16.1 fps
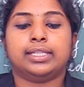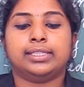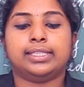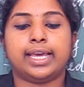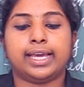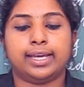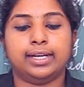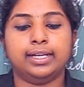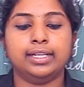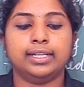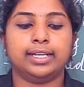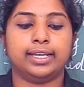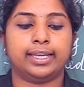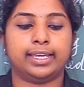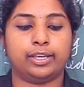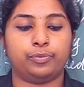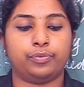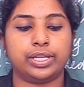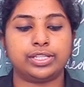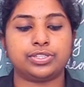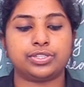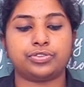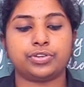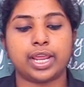There, he
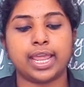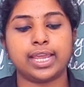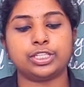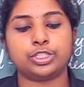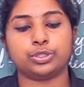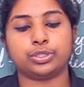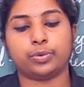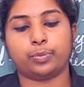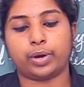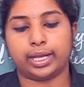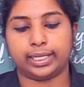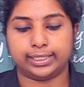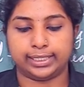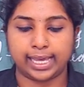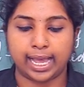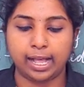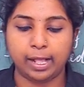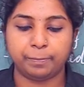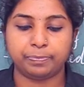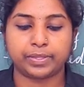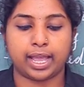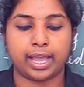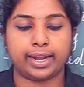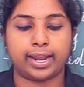went straight to the Vaidya,
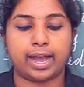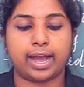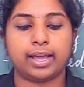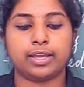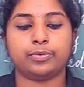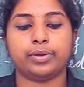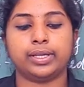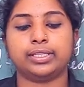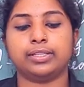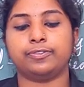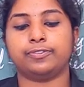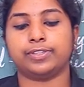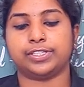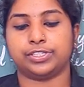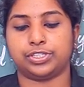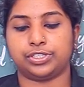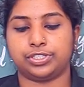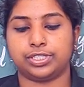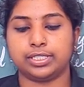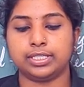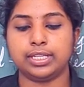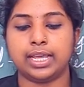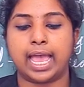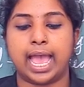an Ayurvedic
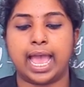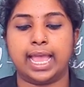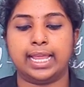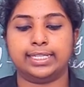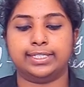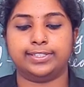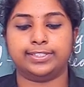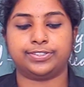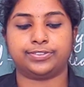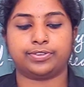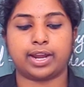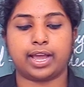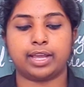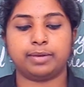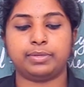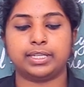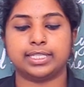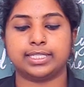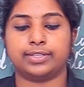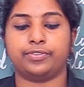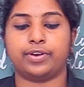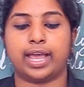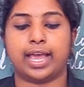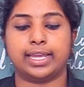physician, and described his
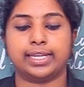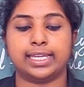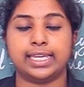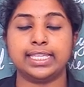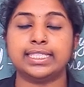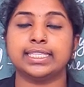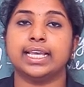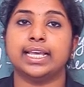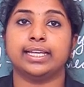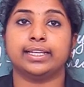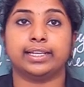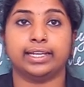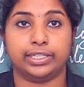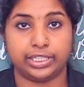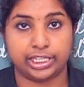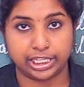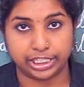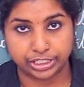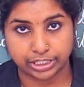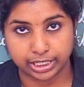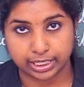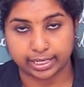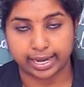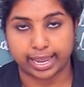granny's
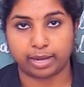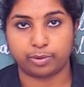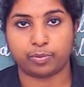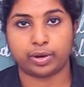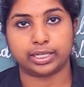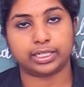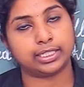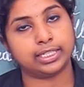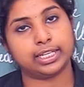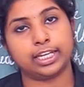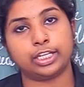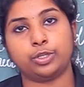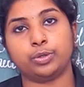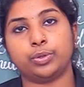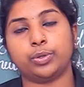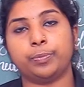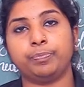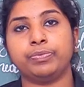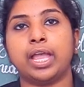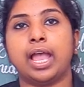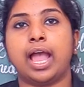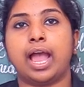condition. And what did he do?